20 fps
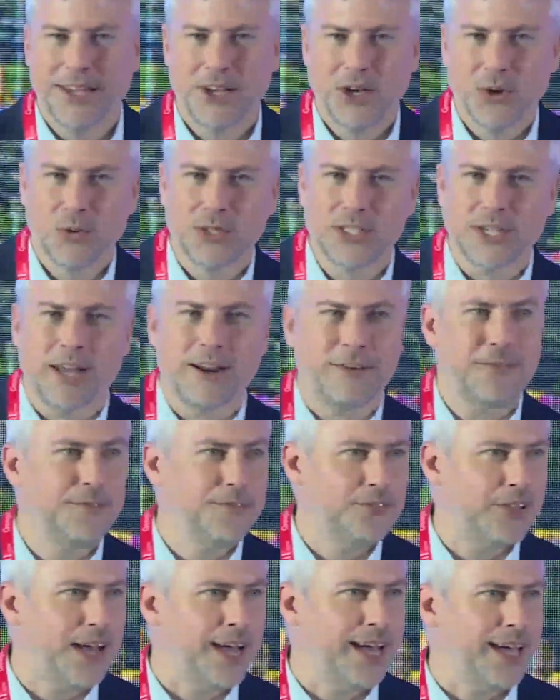was on a
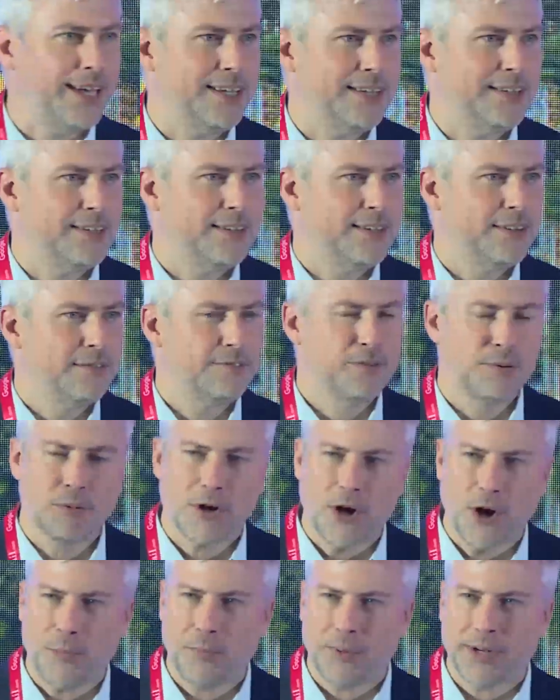flight from
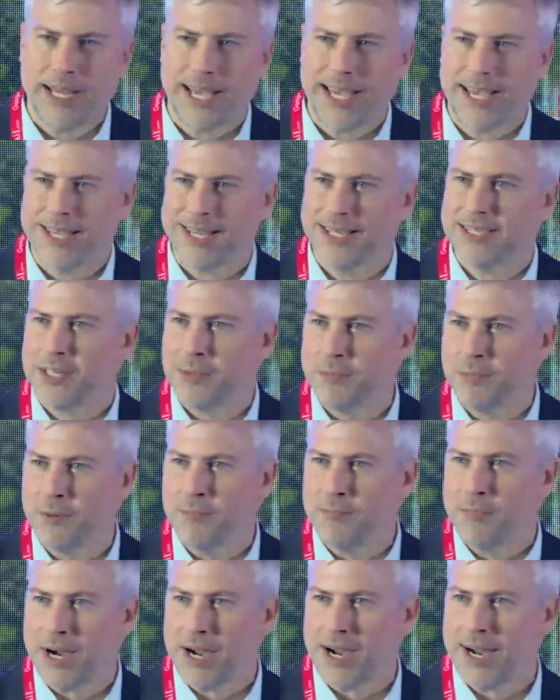Copenhagen to
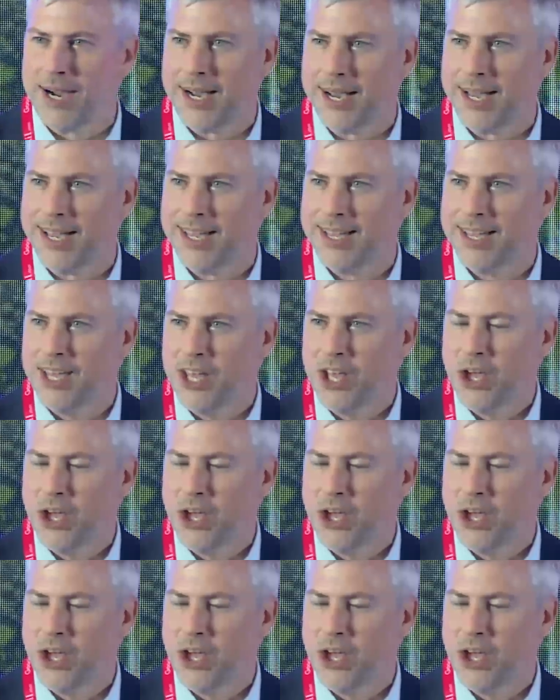Mumbai